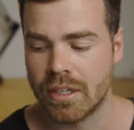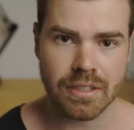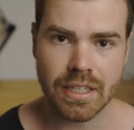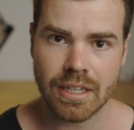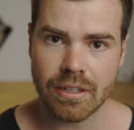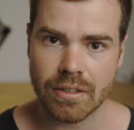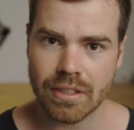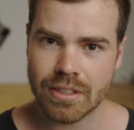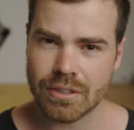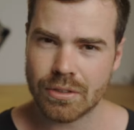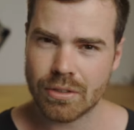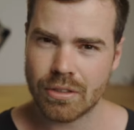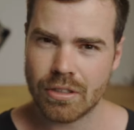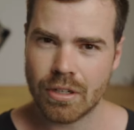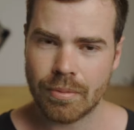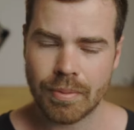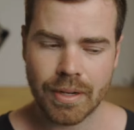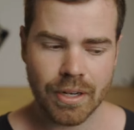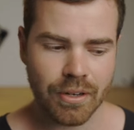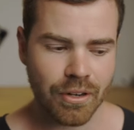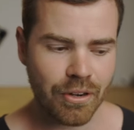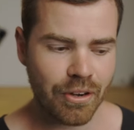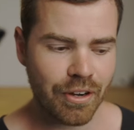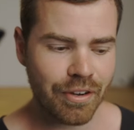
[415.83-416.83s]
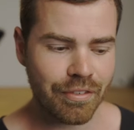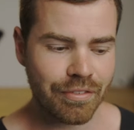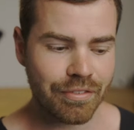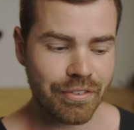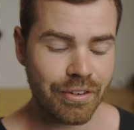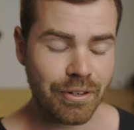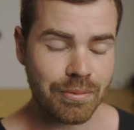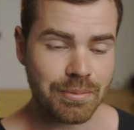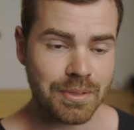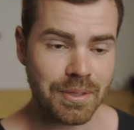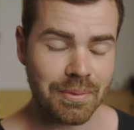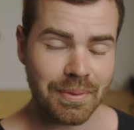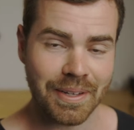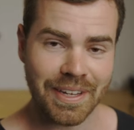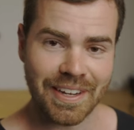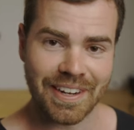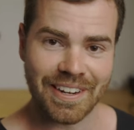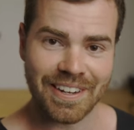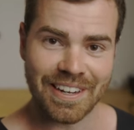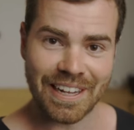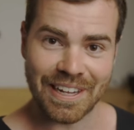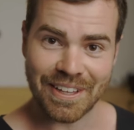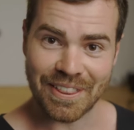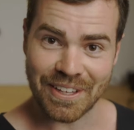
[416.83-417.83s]
So now let's talk about going from
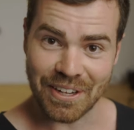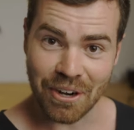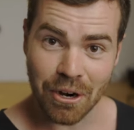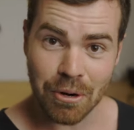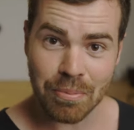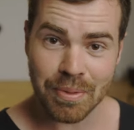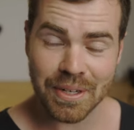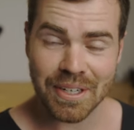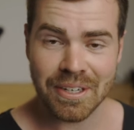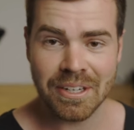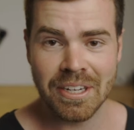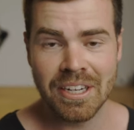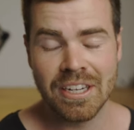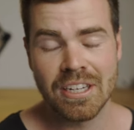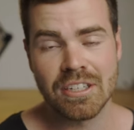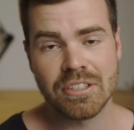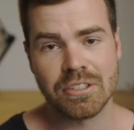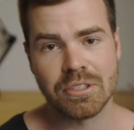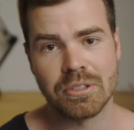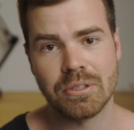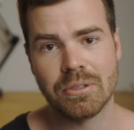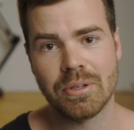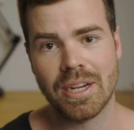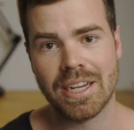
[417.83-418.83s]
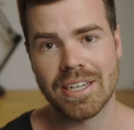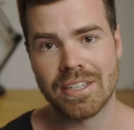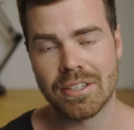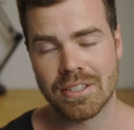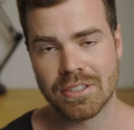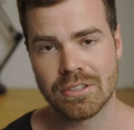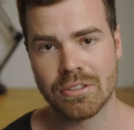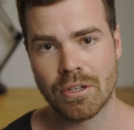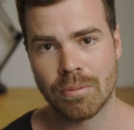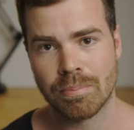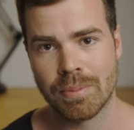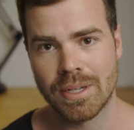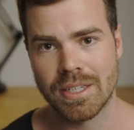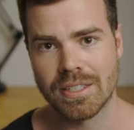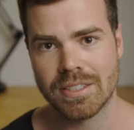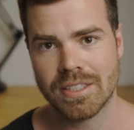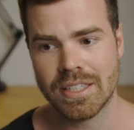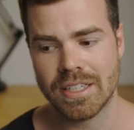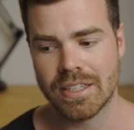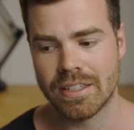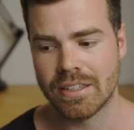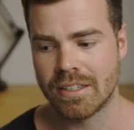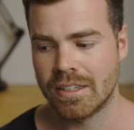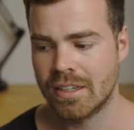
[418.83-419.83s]
something like the Omen to a desktop
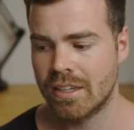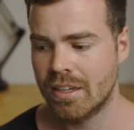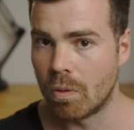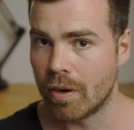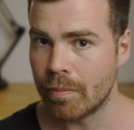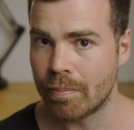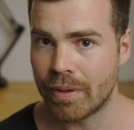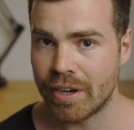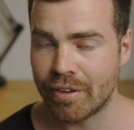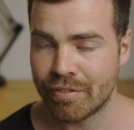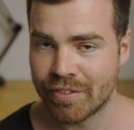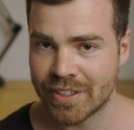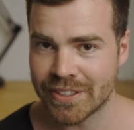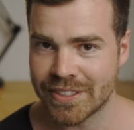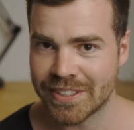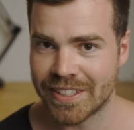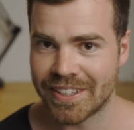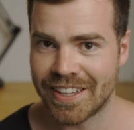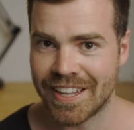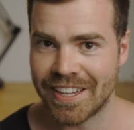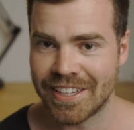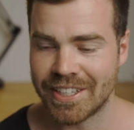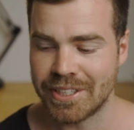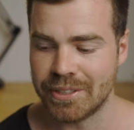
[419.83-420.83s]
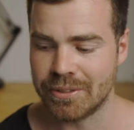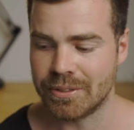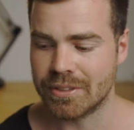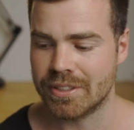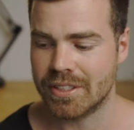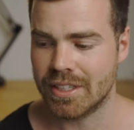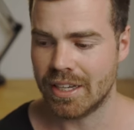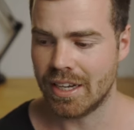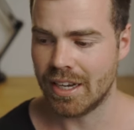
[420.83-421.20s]
PC. What benefits did that yield?